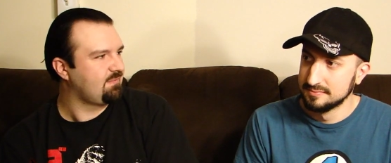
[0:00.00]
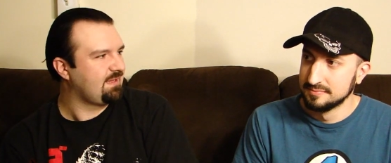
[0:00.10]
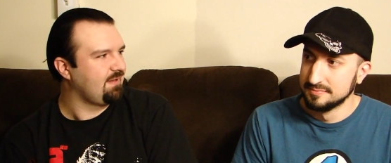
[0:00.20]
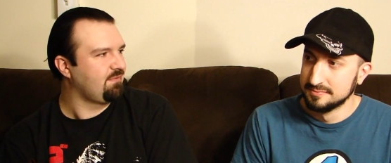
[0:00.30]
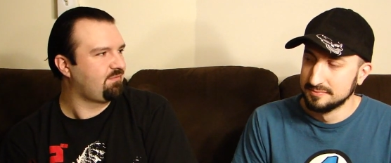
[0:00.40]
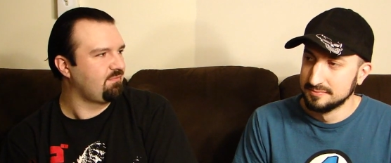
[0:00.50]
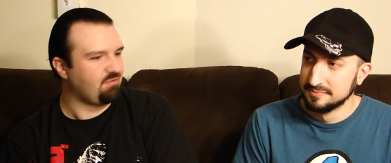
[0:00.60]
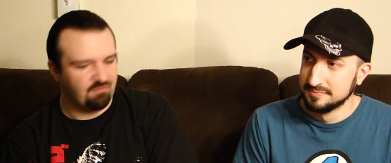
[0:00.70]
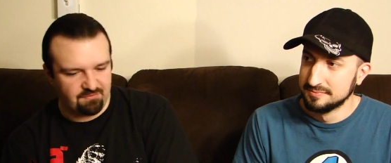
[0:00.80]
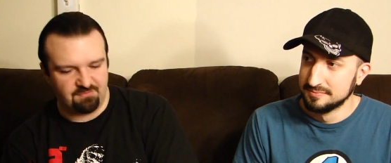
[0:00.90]
Speaker 1: to begin with when
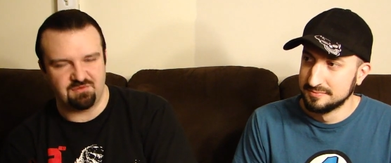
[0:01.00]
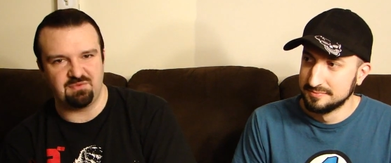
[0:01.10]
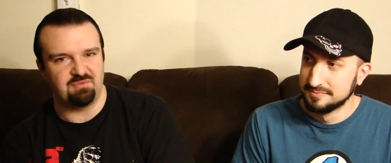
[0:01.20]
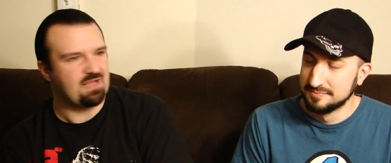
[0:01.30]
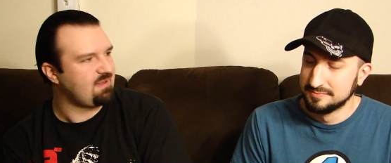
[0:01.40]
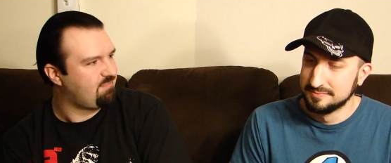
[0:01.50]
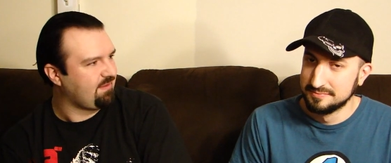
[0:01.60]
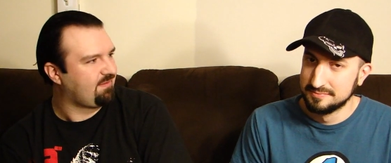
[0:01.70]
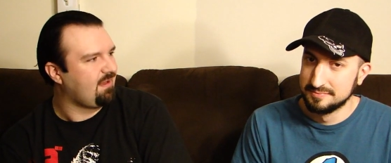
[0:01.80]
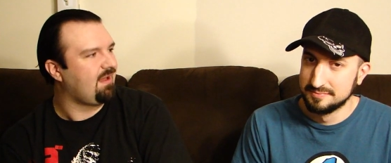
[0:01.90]
both of them should be getting
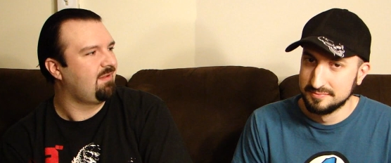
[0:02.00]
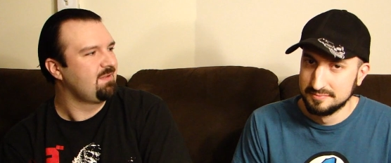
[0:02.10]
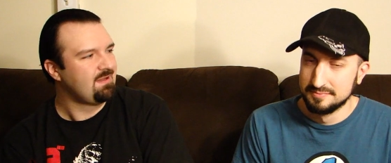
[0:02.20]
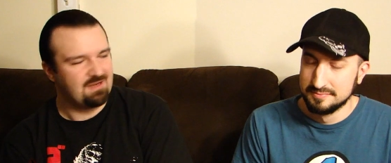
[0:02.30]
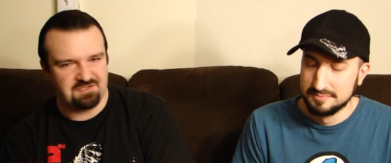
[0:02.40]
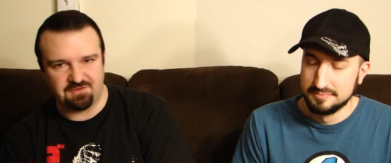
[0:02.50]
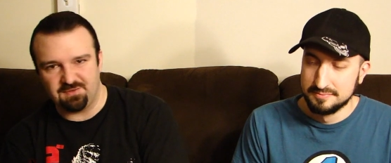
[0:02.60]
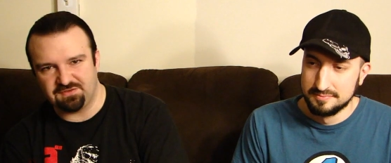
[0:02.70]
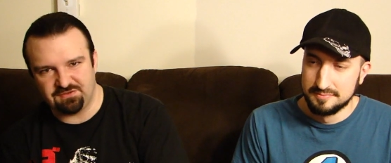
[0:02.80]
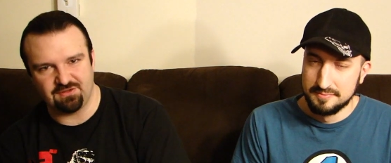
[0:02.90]
built up? It just
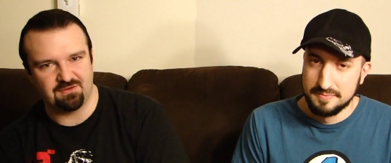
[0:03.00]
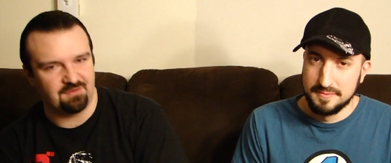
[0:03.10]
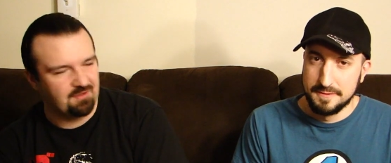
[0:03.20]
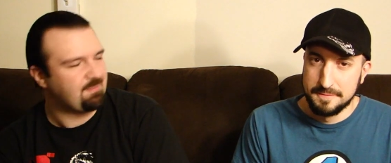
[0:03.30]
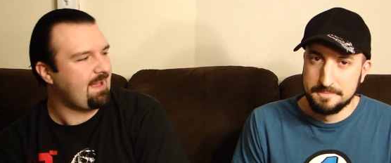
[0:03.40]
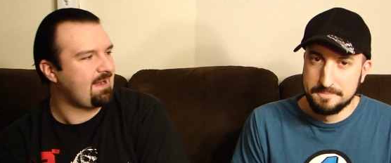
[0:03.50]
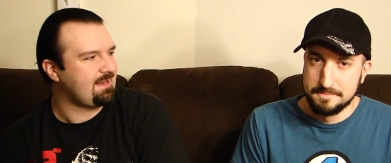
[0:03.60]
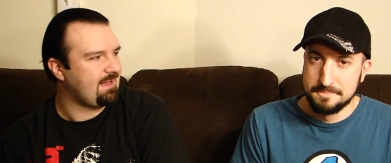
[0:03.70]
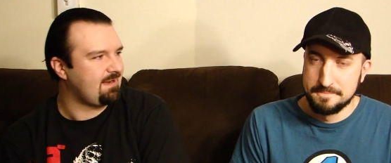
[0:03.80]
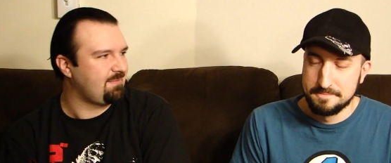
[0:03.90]
makes Cesaro look bad
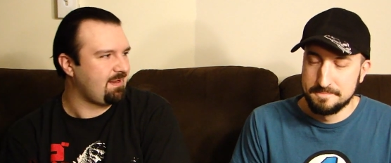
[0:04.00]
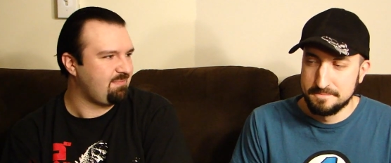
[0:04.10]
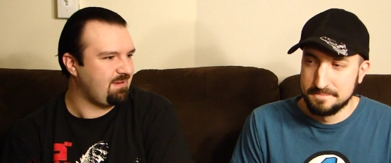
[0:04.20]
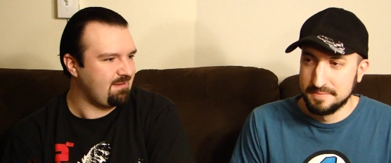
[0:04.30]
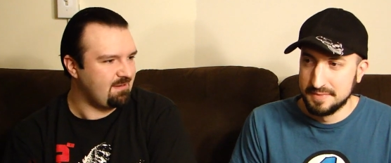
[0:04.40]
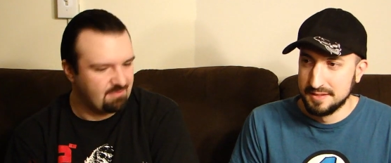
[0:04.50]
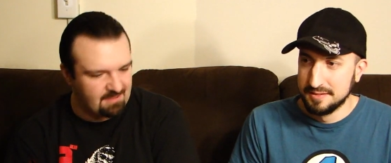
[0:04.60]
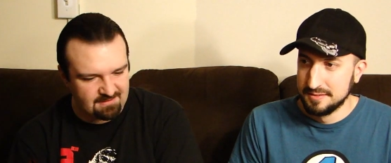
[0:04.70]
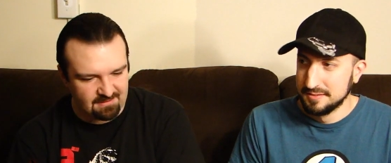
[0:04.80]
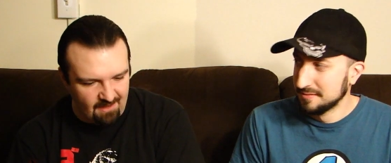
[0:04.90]
again, in my opinion. But I
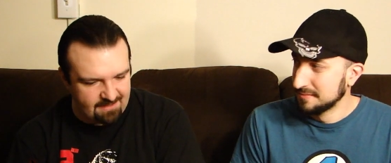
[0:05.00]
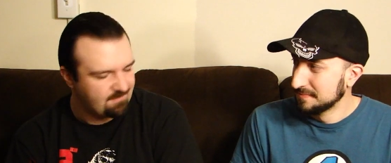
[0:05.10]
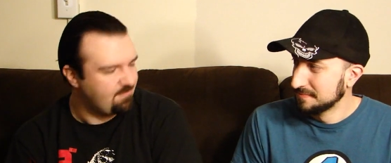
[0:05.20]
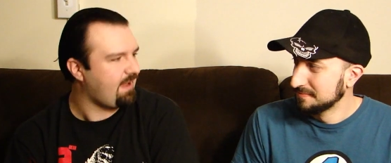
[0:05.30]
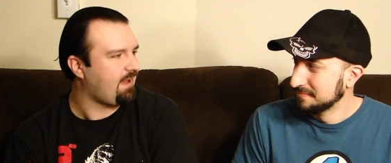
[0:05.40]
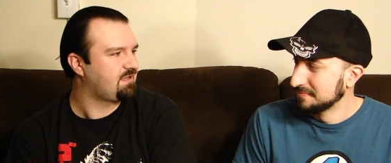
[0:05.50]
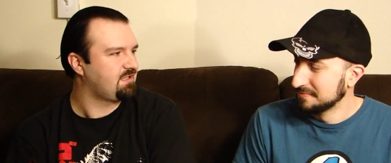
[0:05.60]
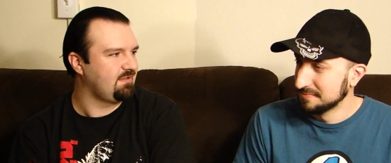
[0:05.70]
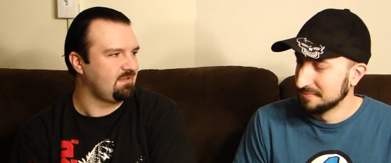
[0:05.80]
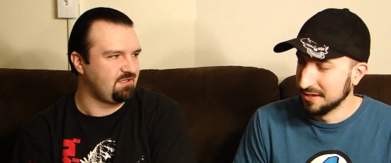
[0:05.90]
did like the match. I
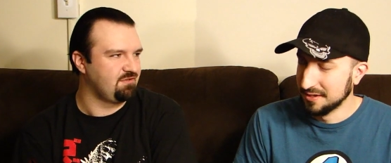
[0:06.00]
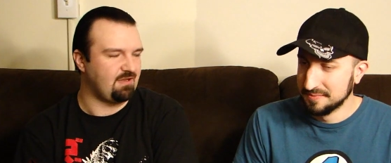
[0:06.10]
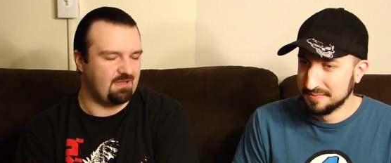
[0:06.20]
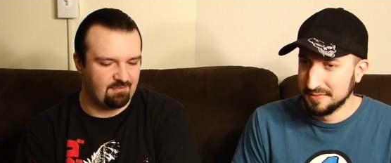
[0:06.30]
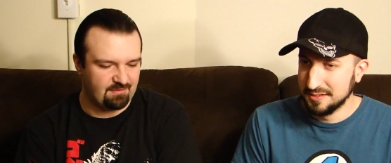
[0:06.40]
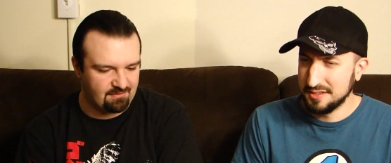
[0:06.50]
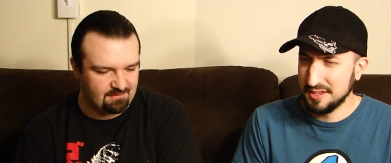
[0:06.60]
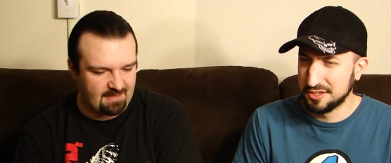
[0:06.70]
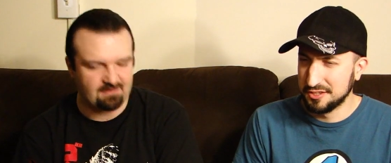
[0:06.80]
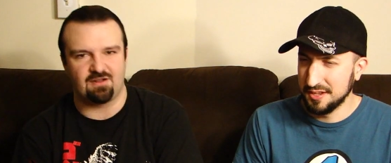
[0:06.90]
did
Speaker 2: enjoy yeah. it. It was a good
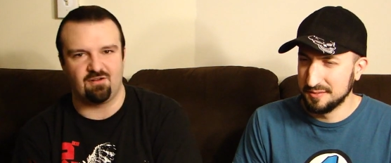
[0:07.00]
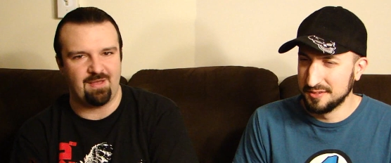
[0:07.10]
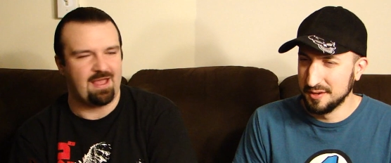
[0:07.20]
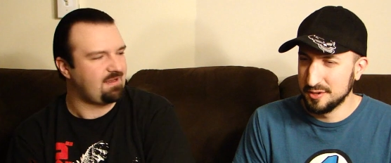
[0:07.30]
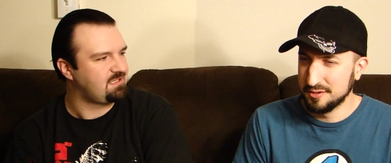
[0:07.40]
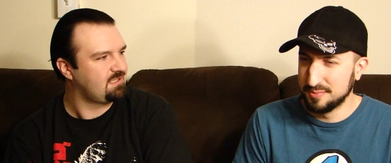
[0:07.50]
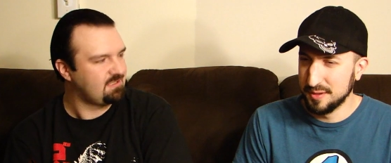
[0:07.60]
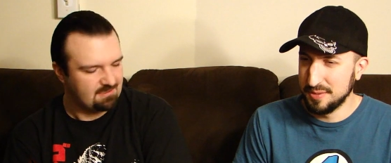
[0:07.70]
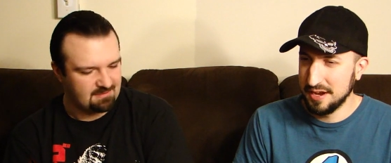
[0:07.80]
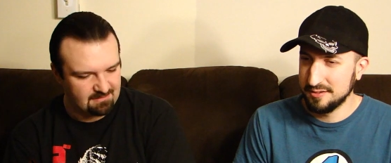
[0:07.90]
technical the, match. The, the
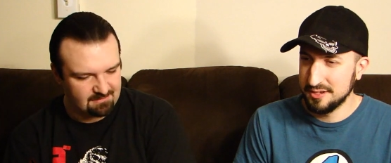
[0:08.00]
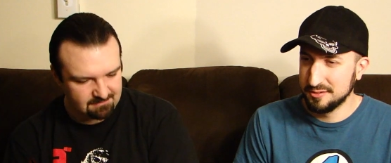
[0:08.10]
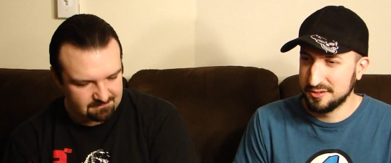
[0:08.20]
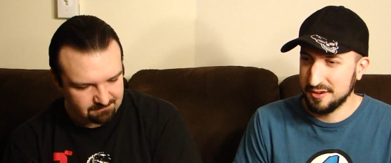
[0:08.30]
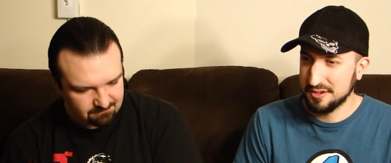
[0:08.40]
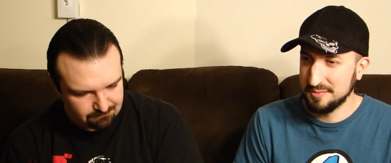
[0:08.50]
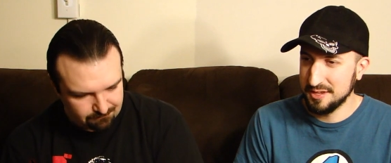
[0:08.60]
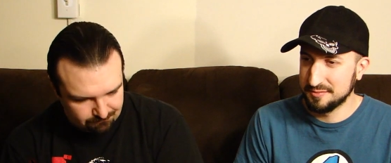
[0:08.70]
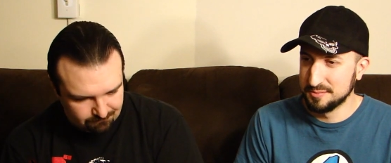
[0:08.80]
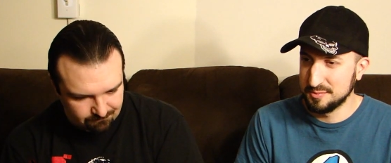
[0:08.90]
parody you were talking
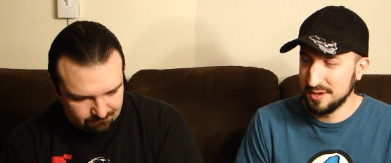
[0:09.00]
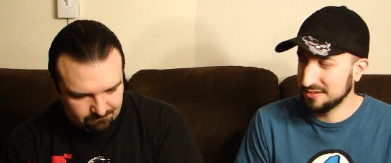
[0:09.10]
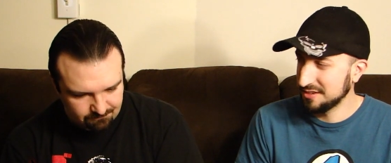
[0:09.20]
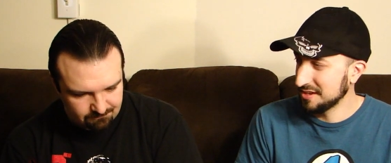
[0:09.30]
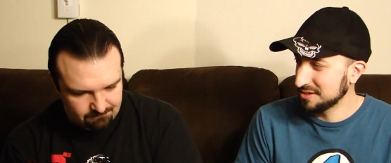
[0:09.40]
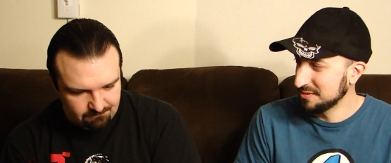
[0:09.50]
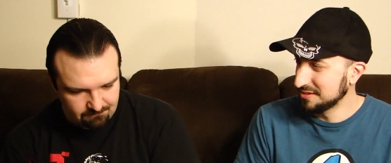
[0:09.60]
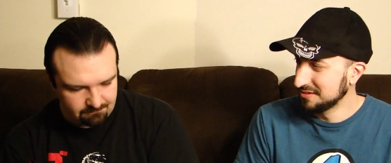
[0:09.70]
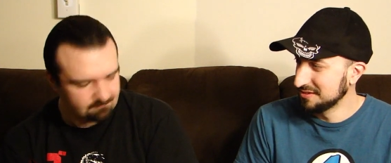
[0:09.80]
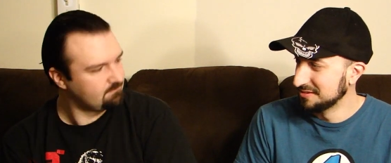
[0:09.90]
about from SmackDown last week, they
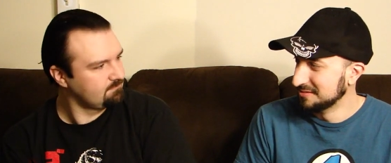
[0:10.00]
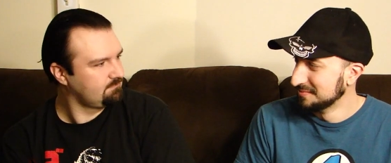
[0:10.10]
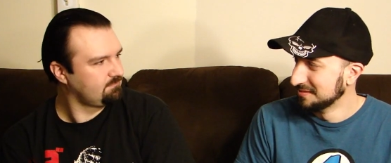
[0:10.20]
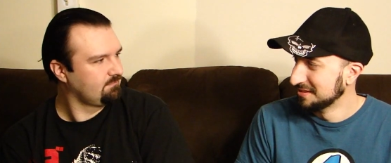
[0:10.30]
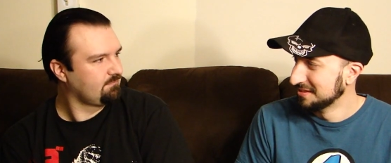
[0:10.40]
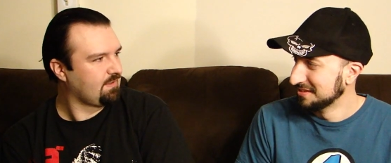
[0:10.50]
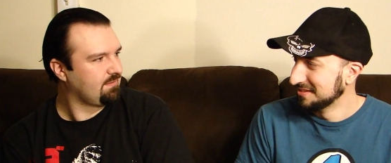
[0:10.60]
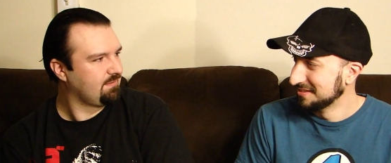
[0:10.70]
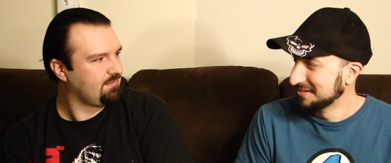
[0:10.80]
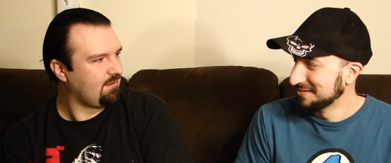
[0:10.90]
did...
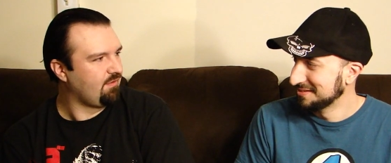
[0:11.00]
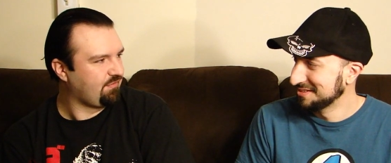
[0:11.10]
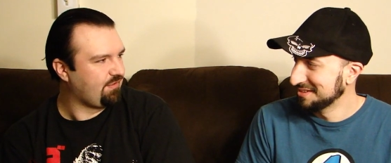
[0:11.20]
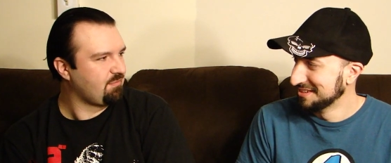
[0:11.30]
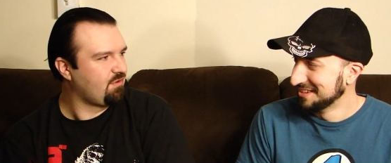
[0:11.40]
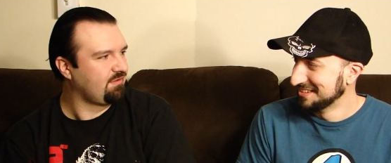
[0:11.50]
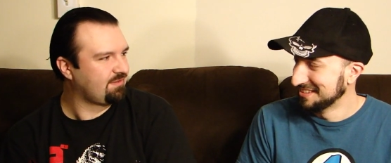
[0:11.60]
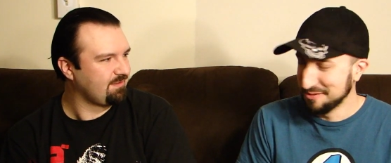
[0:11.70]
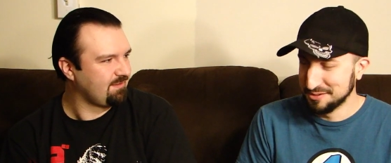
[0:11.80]
Oh, the Zeb Coulter? That